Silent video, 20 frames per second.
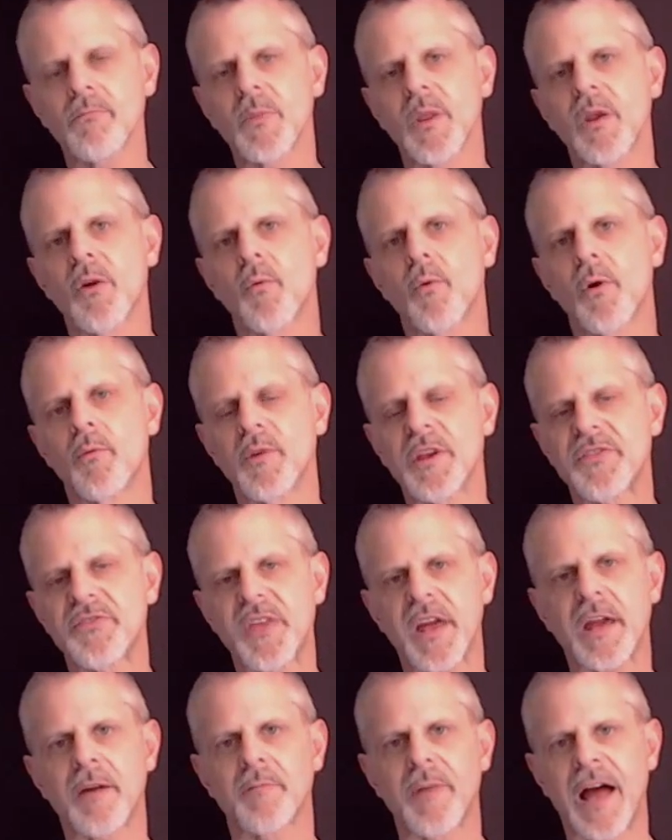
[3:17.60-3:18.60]
when we
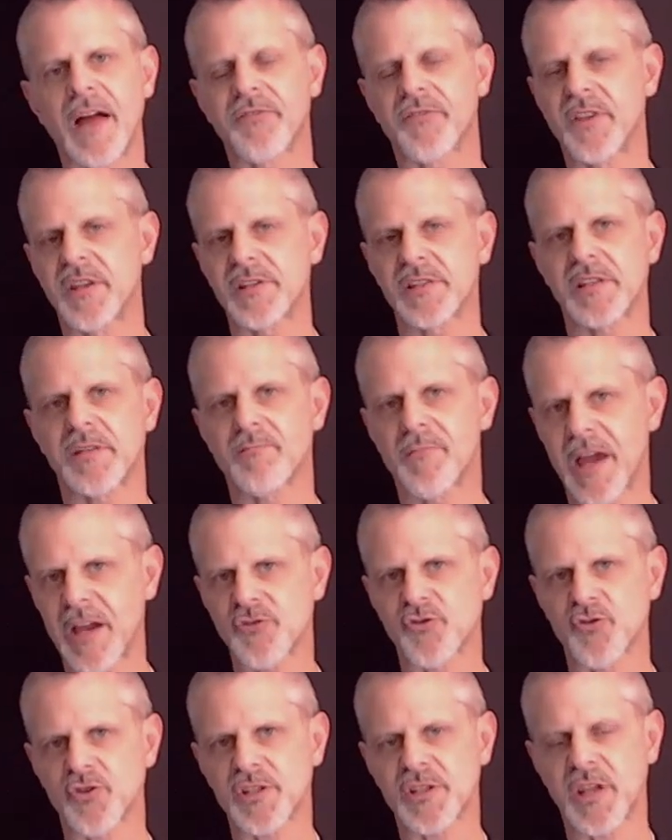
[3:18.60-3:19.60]
think about this
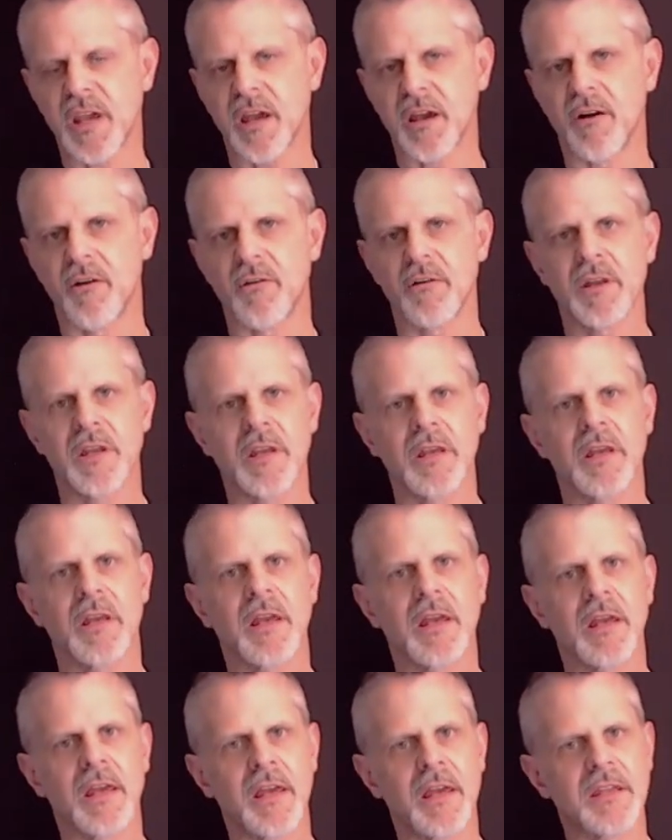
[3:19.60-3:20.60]
major scale,
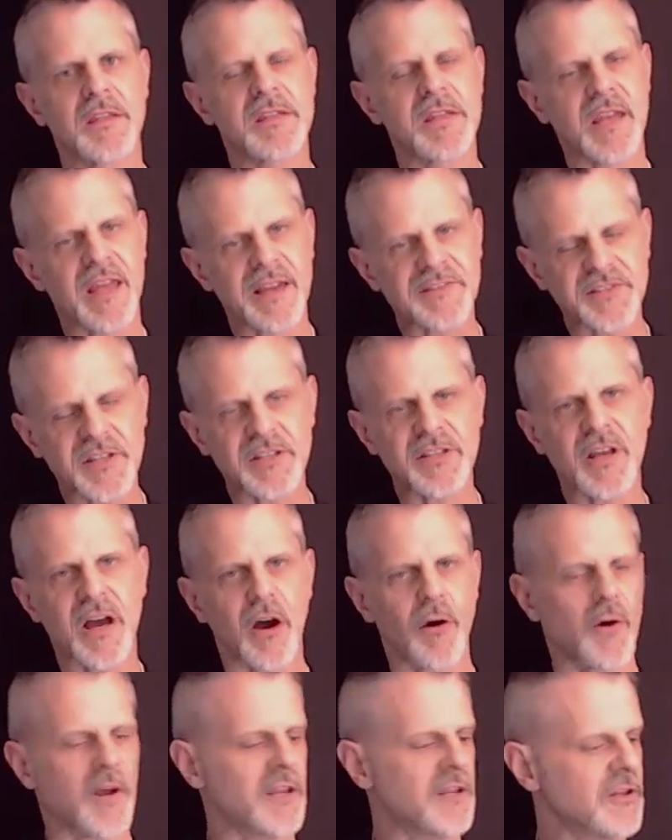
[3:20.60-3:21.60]
to get to
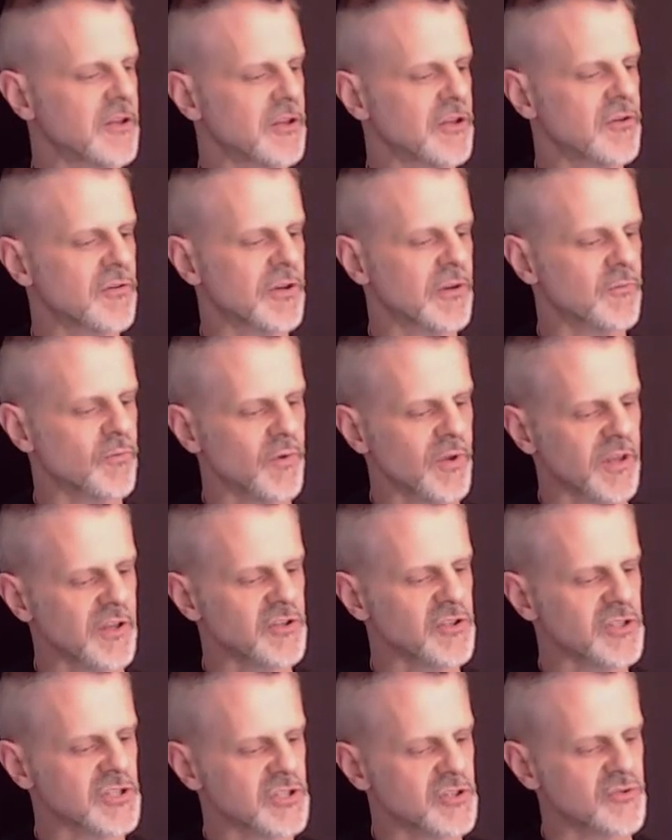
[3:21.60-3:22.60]
know it, you can really
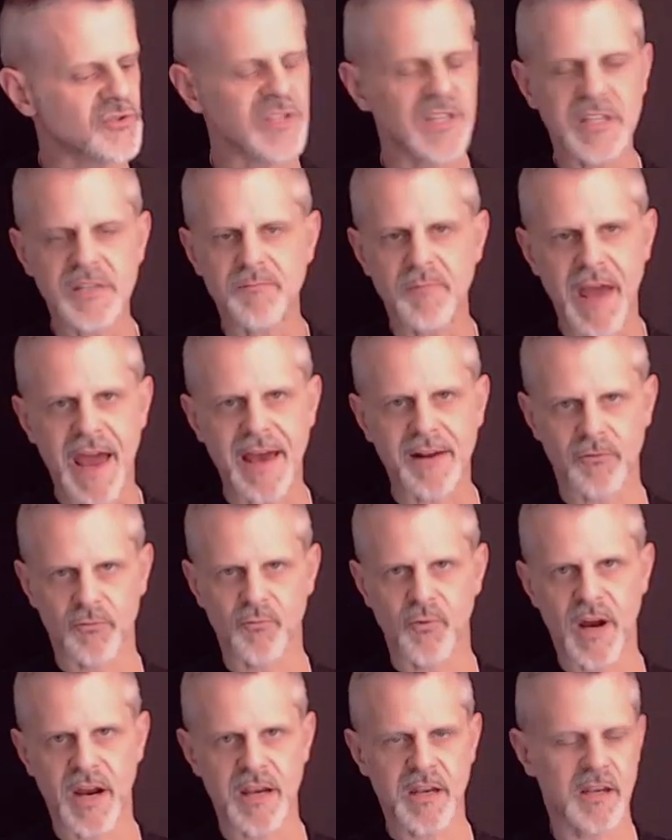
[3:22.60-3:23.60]
just use this pattern
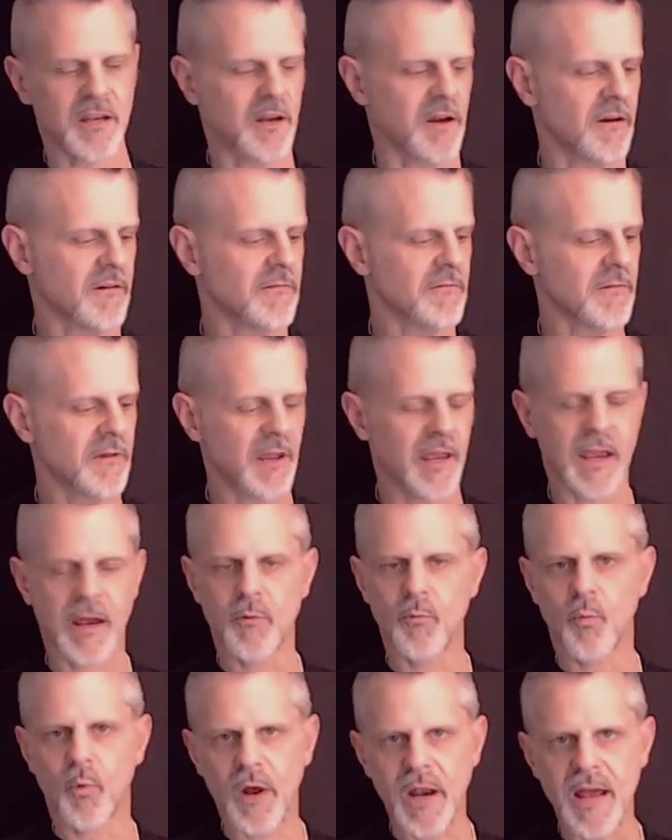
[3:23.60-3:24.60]
right here.
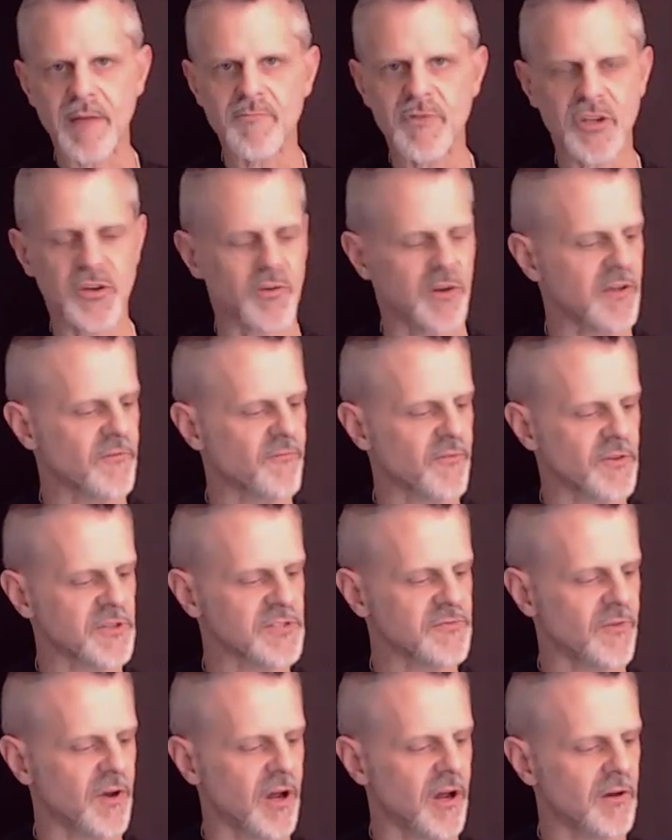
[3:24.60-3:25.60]
And what I'm doing,
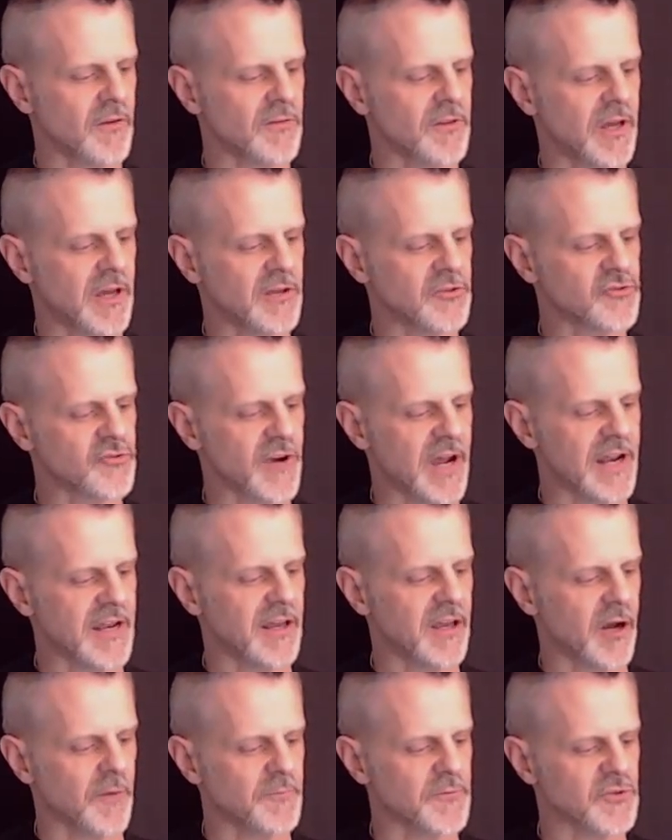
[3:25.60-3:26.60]
first of all, try to
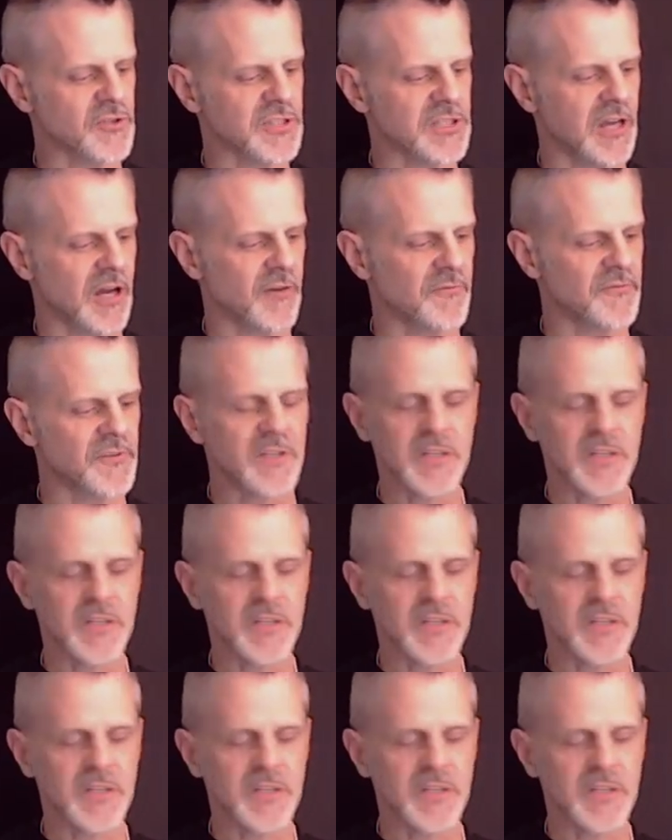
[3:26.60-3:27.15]
help yourself,